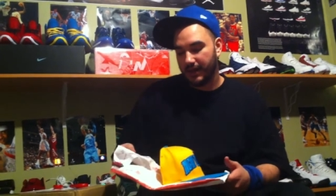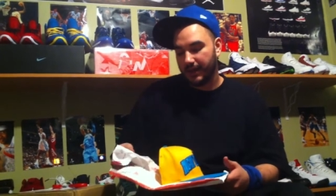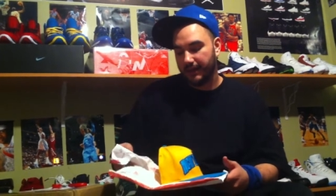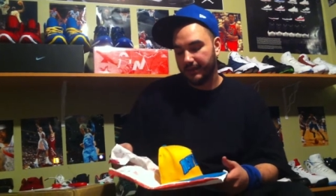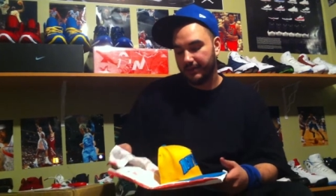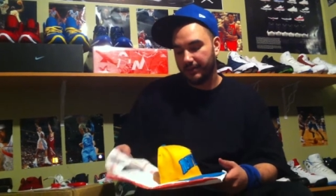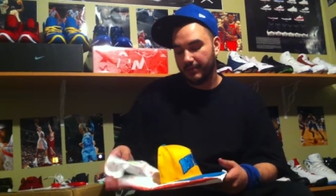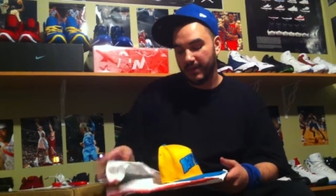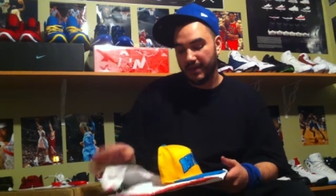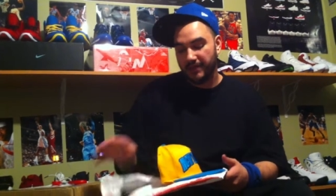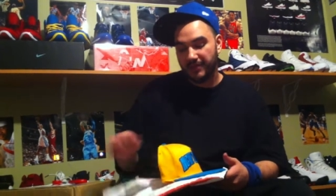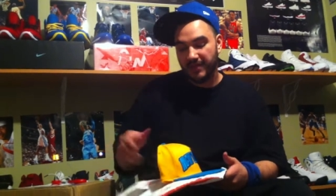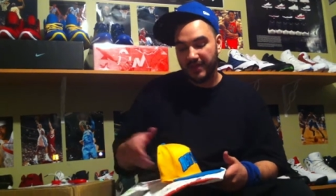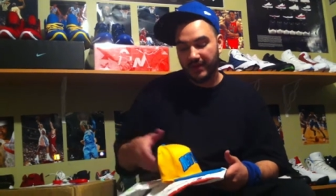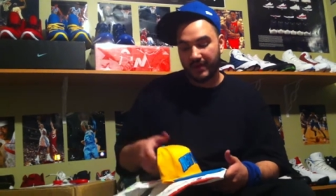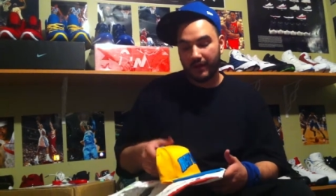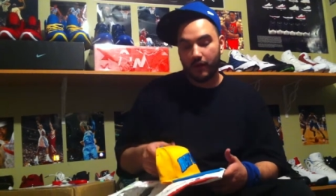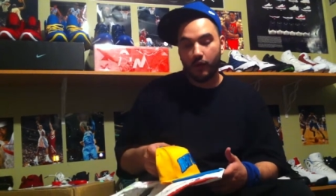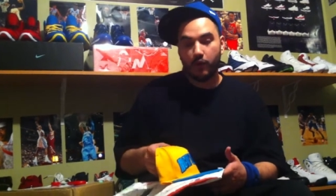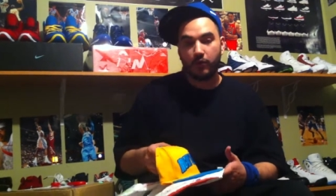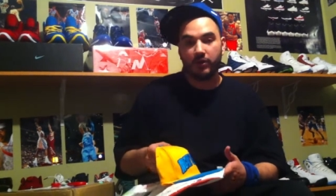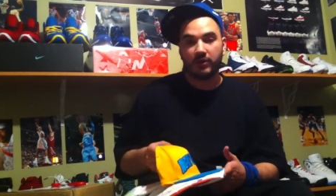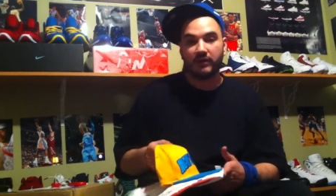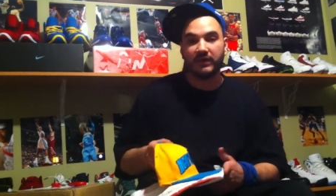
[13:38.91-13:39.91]
And um, I think I
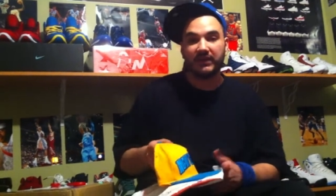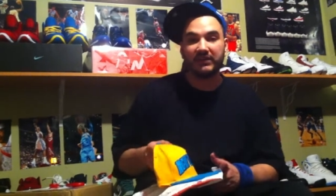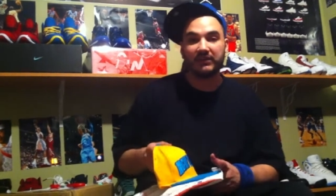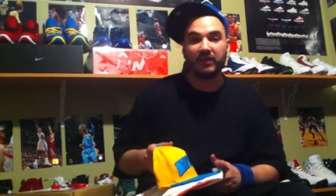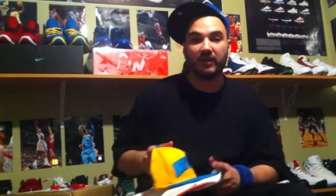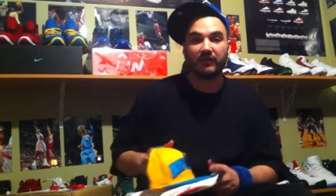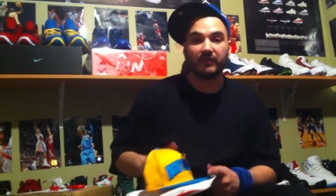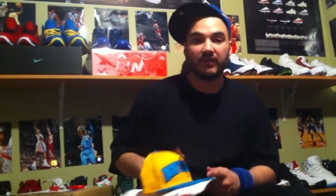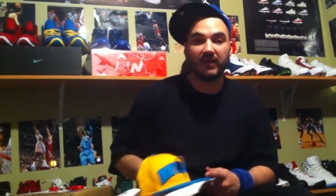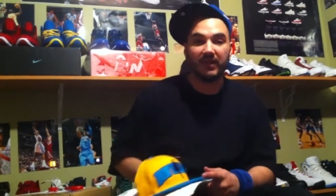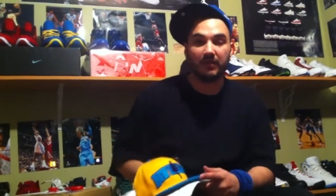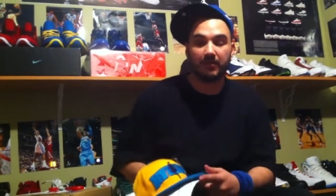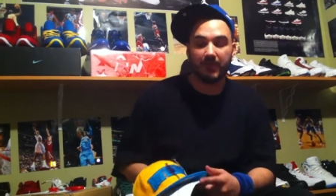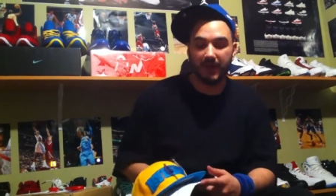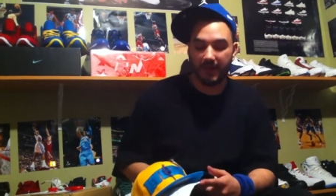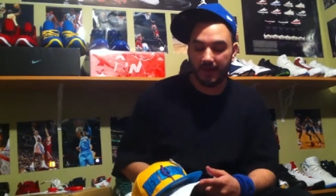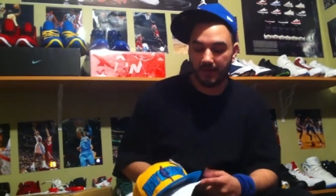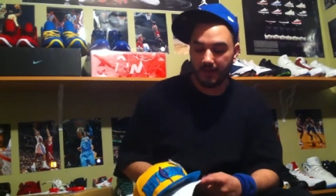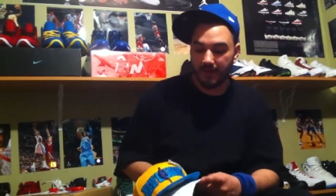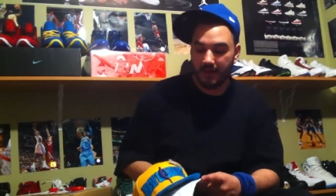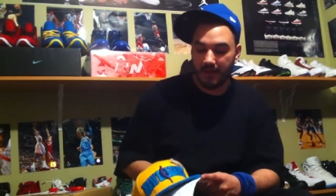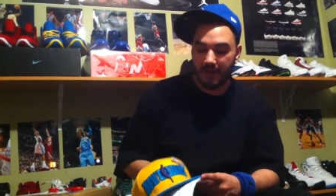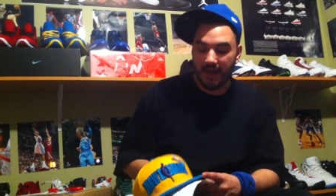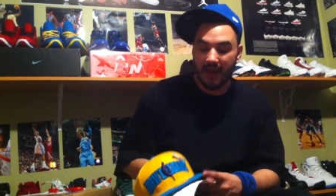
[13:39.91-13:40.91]
ordered this off
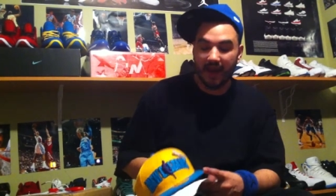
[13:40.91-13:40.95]
eBay.